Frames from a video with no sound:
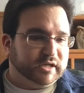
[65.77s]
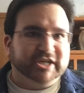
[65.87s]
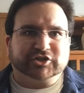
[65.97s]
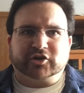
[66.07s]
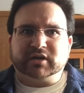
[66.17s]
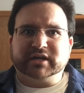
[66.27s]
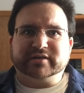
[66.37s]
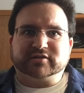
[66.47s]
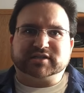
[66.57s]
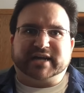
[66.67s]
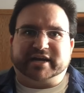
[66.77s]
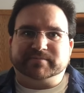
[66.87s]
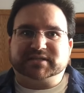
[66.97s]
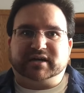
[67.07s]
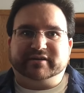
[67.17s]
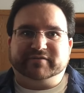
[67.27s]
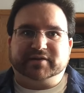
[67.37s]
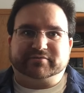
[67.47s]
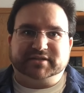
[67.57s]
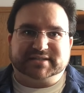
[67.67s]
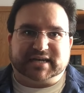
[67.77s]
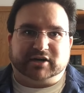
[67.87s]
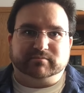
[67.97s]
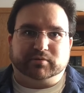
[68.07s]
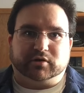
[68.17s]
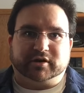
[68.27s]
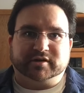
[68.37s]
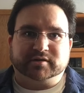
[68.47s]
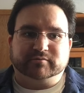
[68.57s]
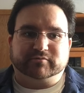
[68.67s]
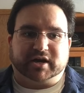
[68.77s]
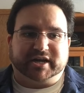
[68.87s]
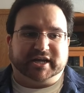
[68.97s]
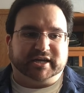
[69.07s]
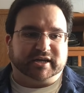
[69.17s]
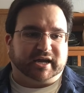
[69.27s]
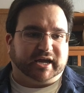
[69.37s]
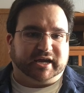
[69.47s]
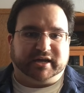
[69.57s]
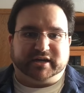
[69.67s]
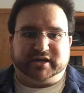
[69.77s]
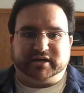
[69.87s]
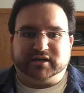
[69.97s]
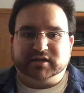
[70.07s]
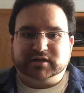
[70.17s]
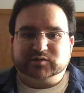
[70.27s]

Internally, there's a Nano Biscotti V3 soundboard running a